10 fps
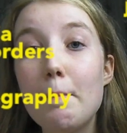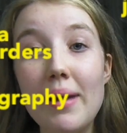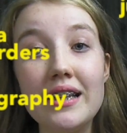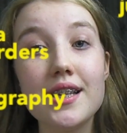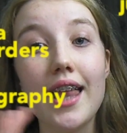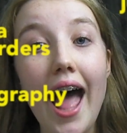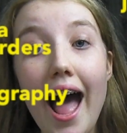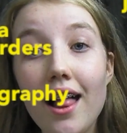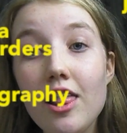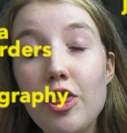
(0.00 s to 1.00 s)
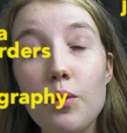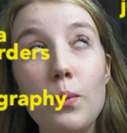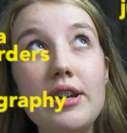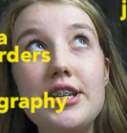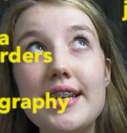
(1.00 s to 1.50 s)
Mental health,
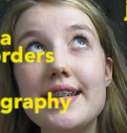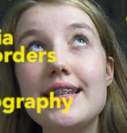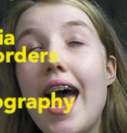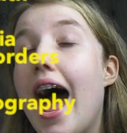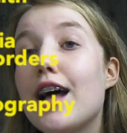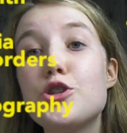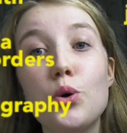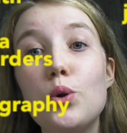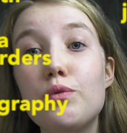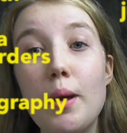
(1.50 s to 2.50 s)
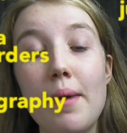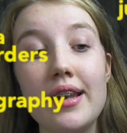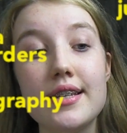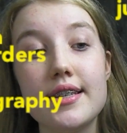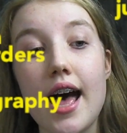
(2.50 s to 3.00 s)
which isn't at all
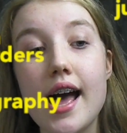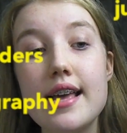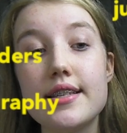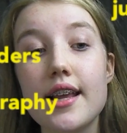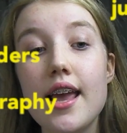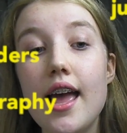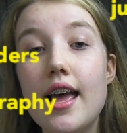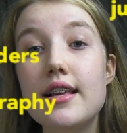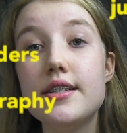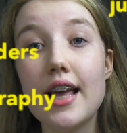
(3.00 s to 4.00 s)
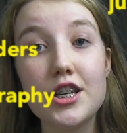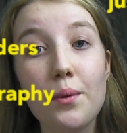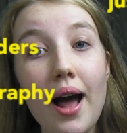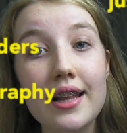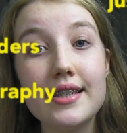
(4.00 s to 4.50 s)
romanticised,
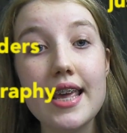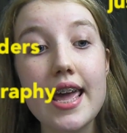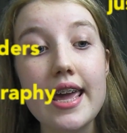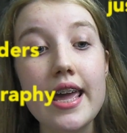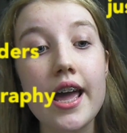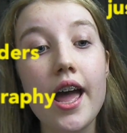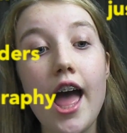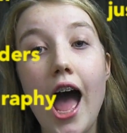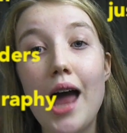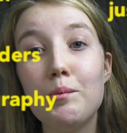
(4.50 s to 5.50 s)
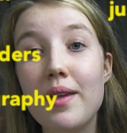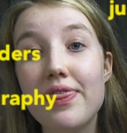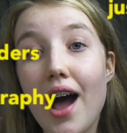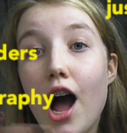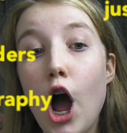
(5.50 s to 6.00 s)
sexuality, and with
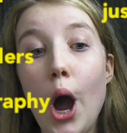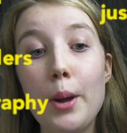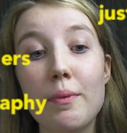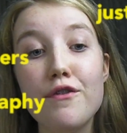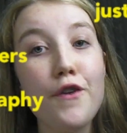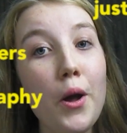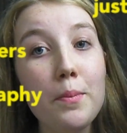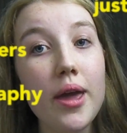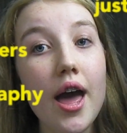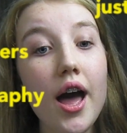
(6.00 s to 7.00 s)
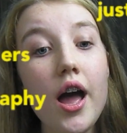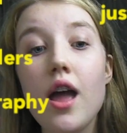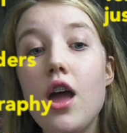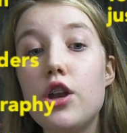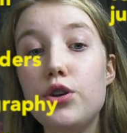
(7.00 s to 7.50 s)
that, homophobia,
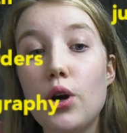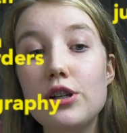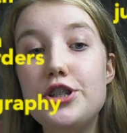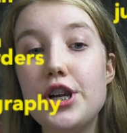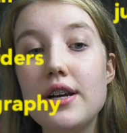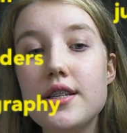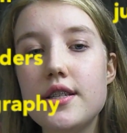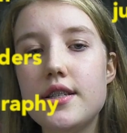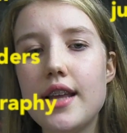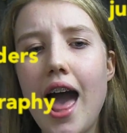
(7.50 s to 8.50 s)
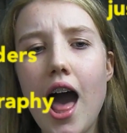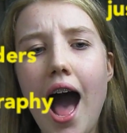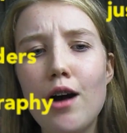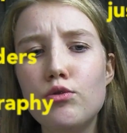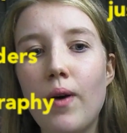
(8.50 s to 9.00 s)
not just
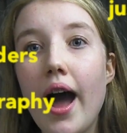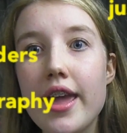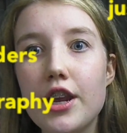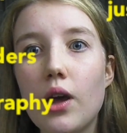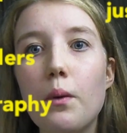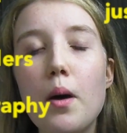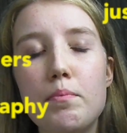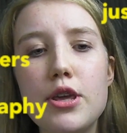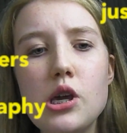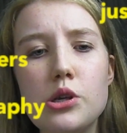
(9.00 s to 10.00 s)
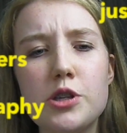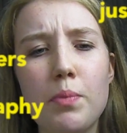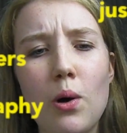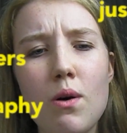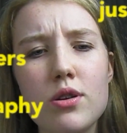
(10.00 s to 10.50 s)
outright, you know, abuse,
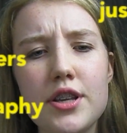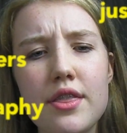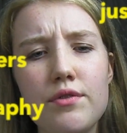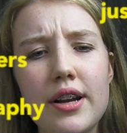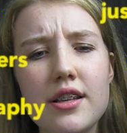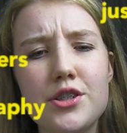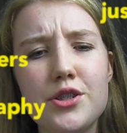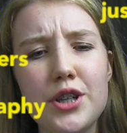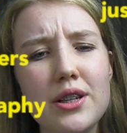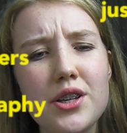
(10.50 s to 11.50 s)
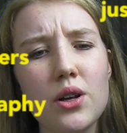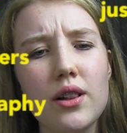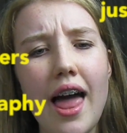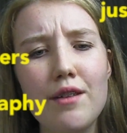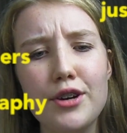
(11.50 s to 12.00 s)
but also the
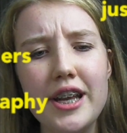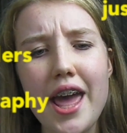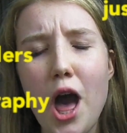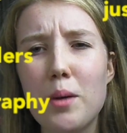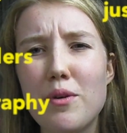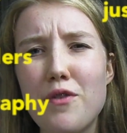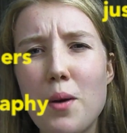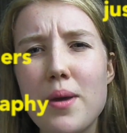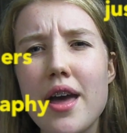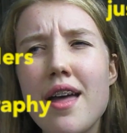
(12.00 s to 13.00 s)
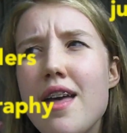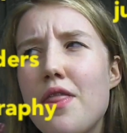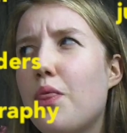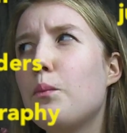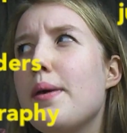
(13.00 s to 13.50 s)
subtle everyday homophobia
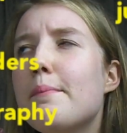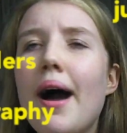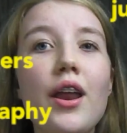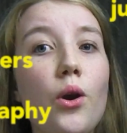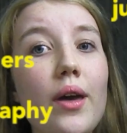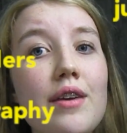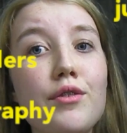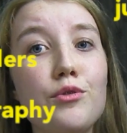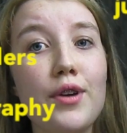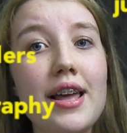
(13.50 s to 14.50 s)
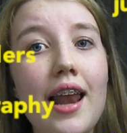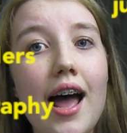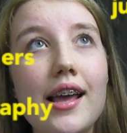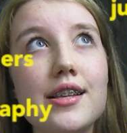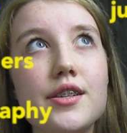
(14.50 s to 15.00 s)
that we might not even
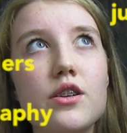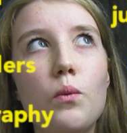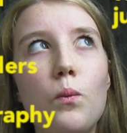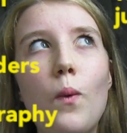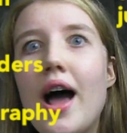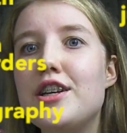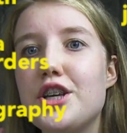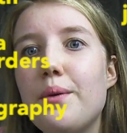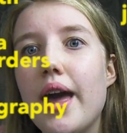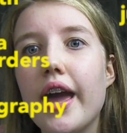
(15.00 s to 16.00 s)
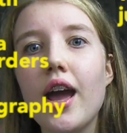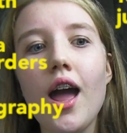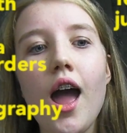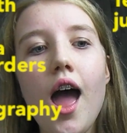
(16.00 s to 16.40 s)
realise we're doing.